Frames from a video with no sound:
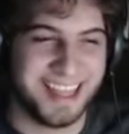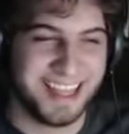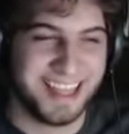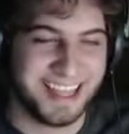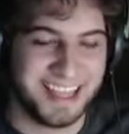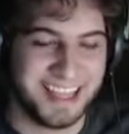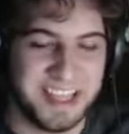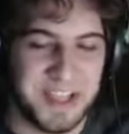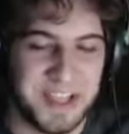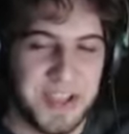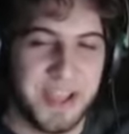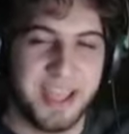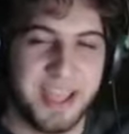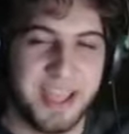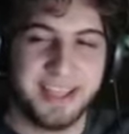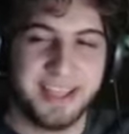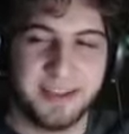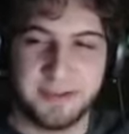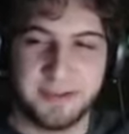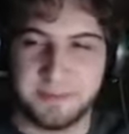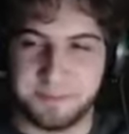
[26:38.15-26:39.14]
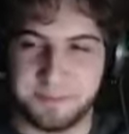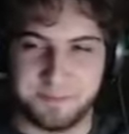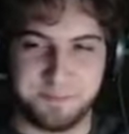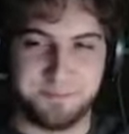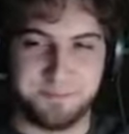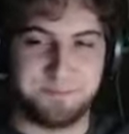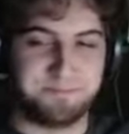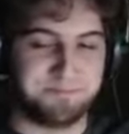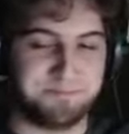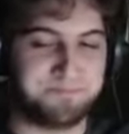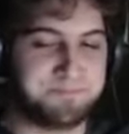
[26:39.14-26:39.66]
It'll
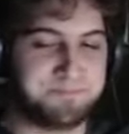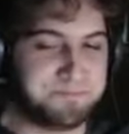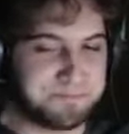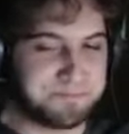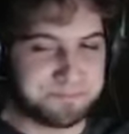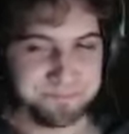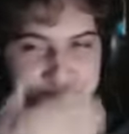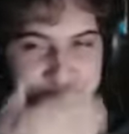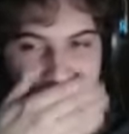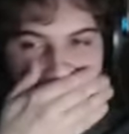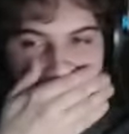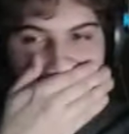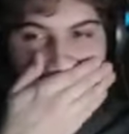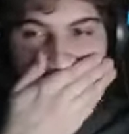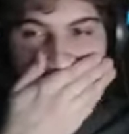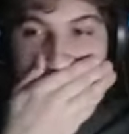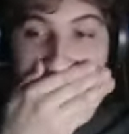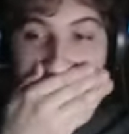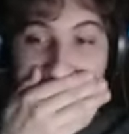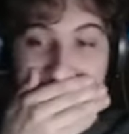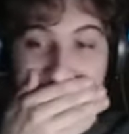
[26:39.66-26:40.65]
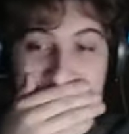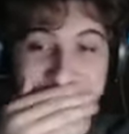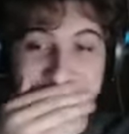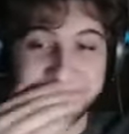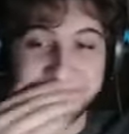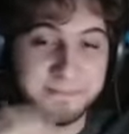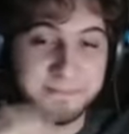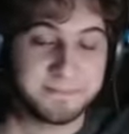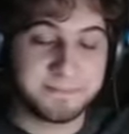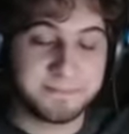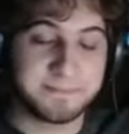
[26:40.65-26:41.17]
be like the best
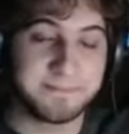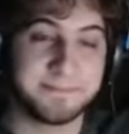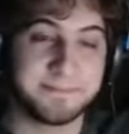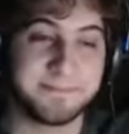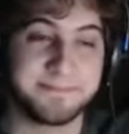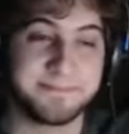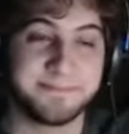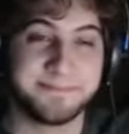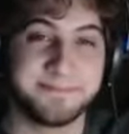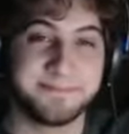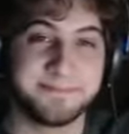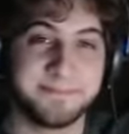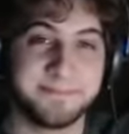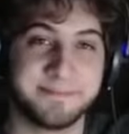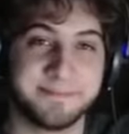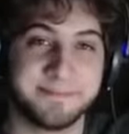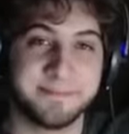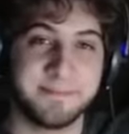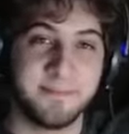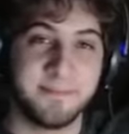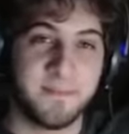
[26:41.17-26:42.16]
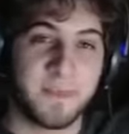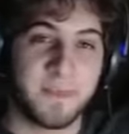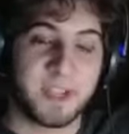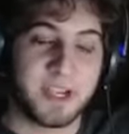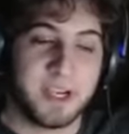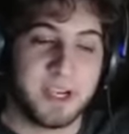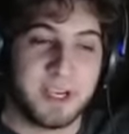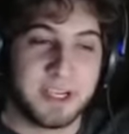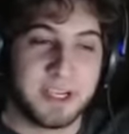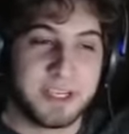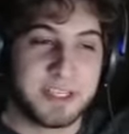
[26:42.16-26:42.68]
PR you've ever
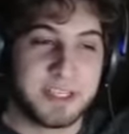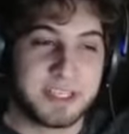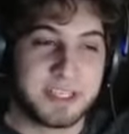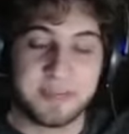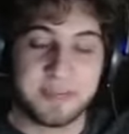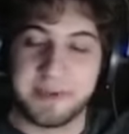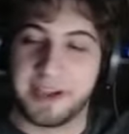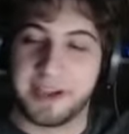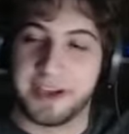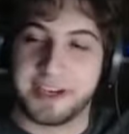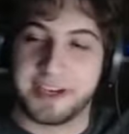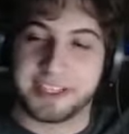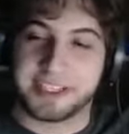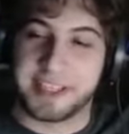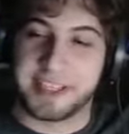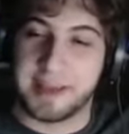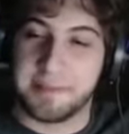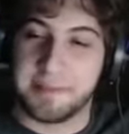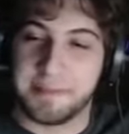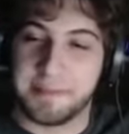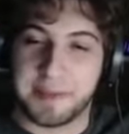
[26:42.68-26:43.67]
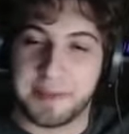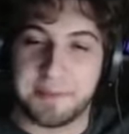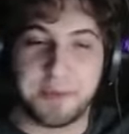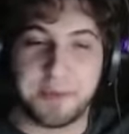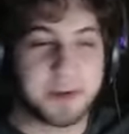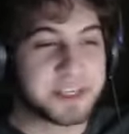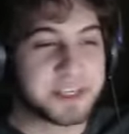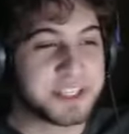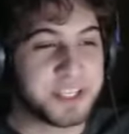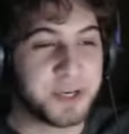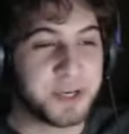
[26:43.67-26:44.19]
received. To be honest, that book
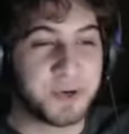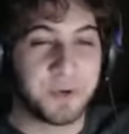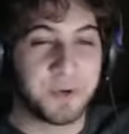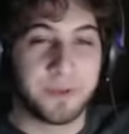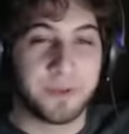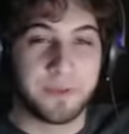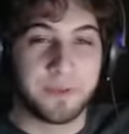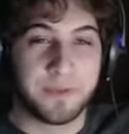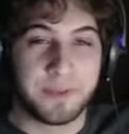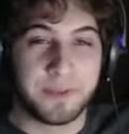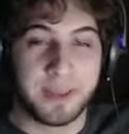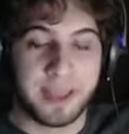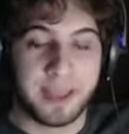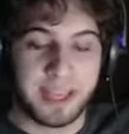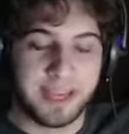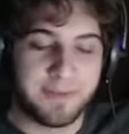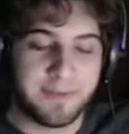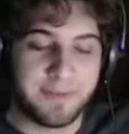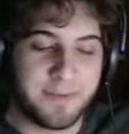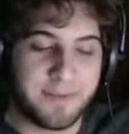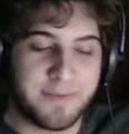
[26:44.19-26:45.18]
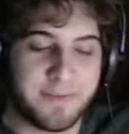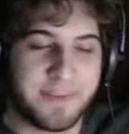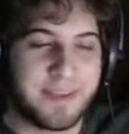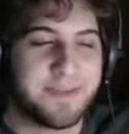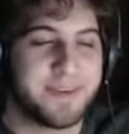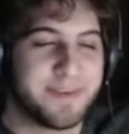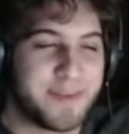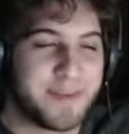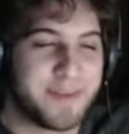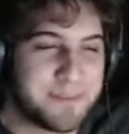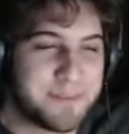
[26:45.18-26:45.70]
still, even
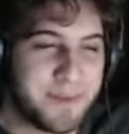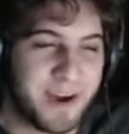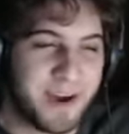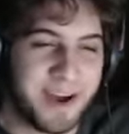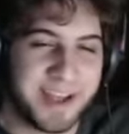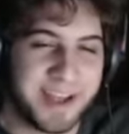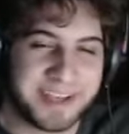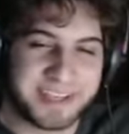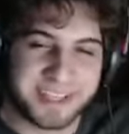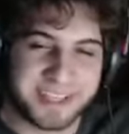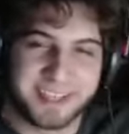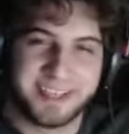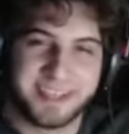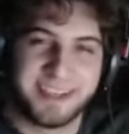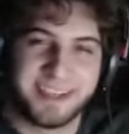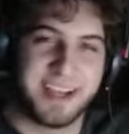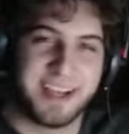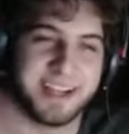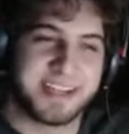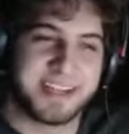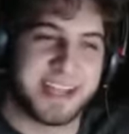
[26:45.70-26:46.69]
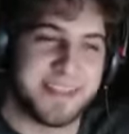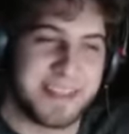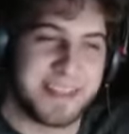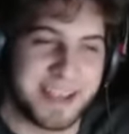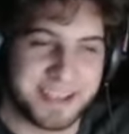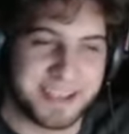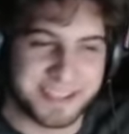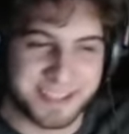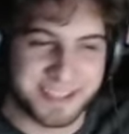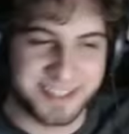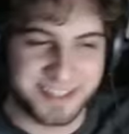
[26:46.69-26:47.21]
if I bought a
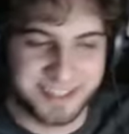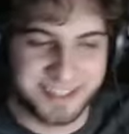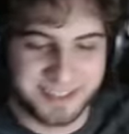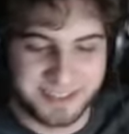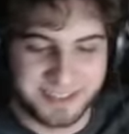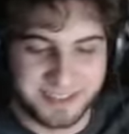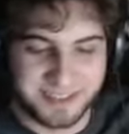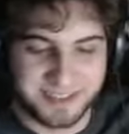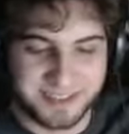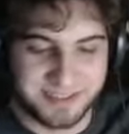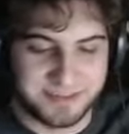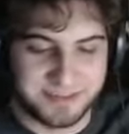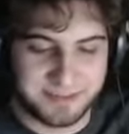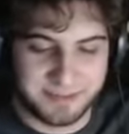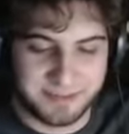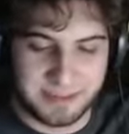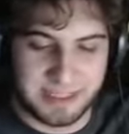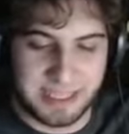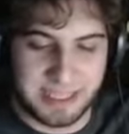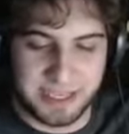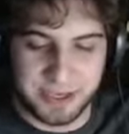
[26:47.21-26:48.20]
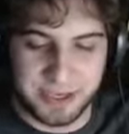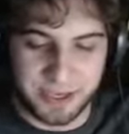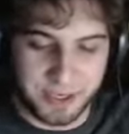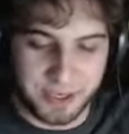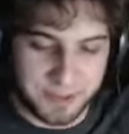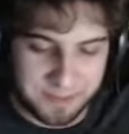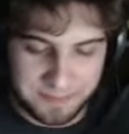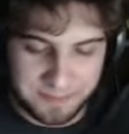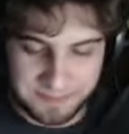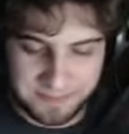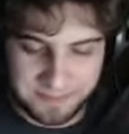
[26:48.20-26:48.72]
10,000-liter,
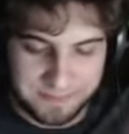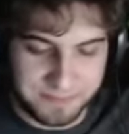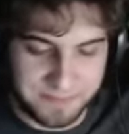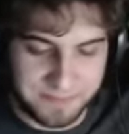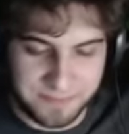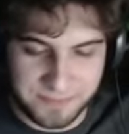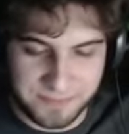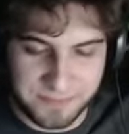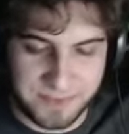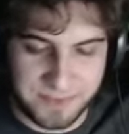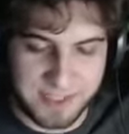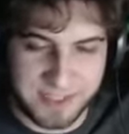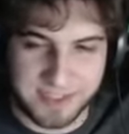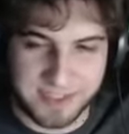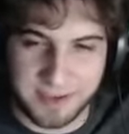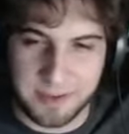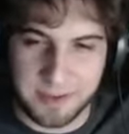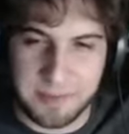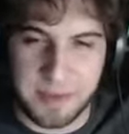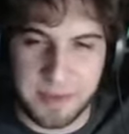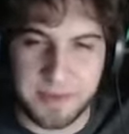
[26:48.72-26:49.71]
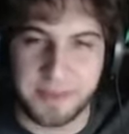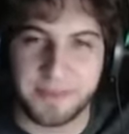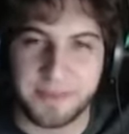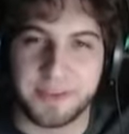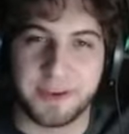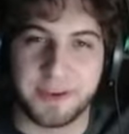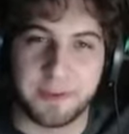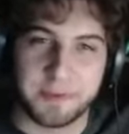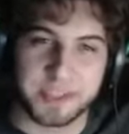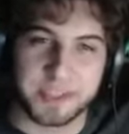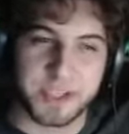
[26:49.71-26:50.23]
I think the
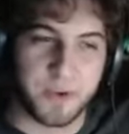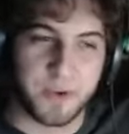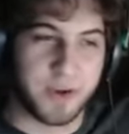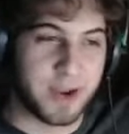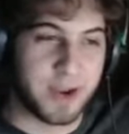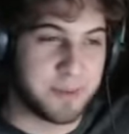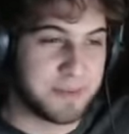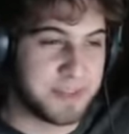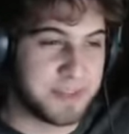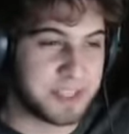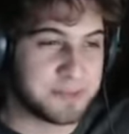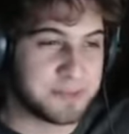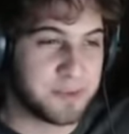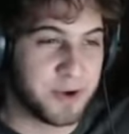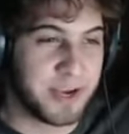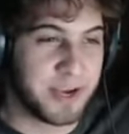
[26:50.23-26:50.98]
number's going up at this point.